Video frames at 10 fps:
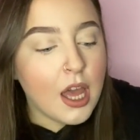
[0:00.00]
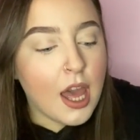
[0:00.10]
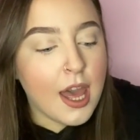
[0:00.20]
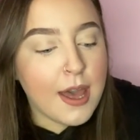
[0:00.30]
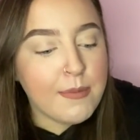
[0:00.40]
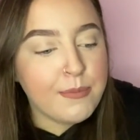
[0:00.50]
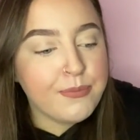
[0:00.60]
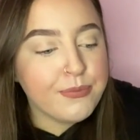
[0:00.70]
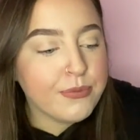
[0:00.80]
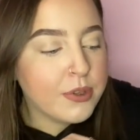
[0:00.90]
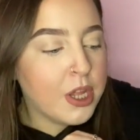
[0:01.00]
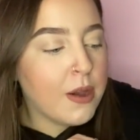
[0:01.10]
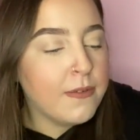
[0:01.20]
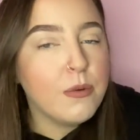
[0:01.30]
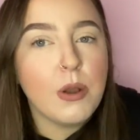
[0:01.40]
you
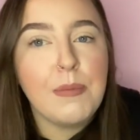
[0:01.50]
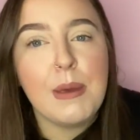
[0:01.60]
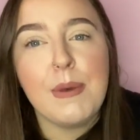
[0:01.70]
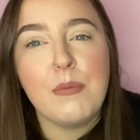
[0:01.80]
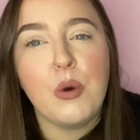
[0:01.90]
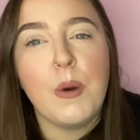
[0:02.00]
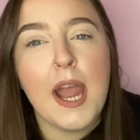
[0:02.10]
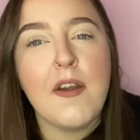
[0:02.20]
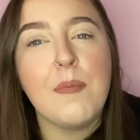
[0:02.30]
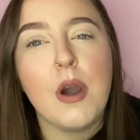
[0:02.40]
know, if you want to be a bit more wary.